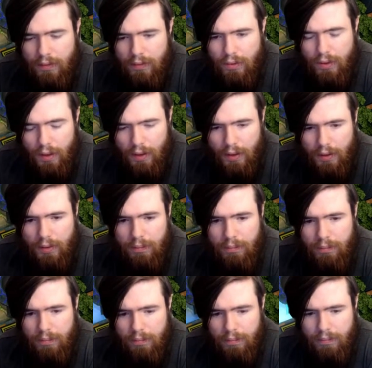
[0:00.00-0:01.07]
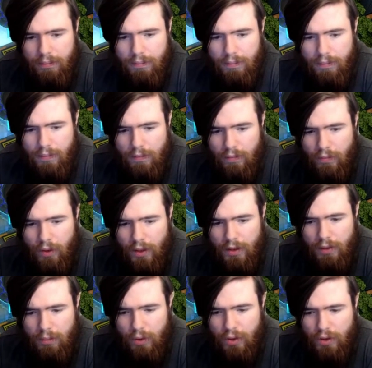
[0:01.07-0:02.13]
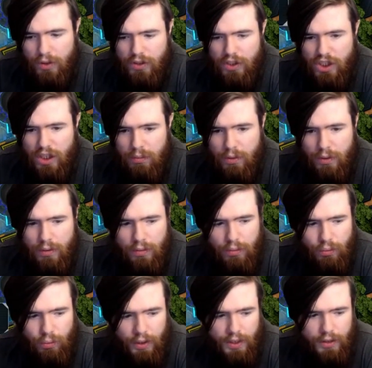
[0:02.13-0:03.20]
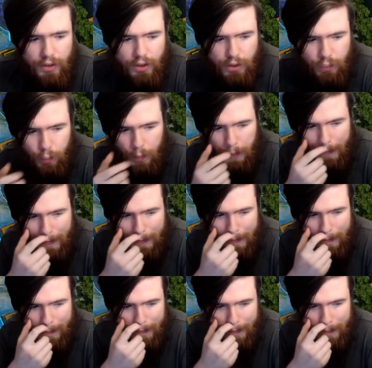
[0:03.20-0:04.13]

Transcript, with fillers: Okay right? Then we're going to summon Raider's Wing.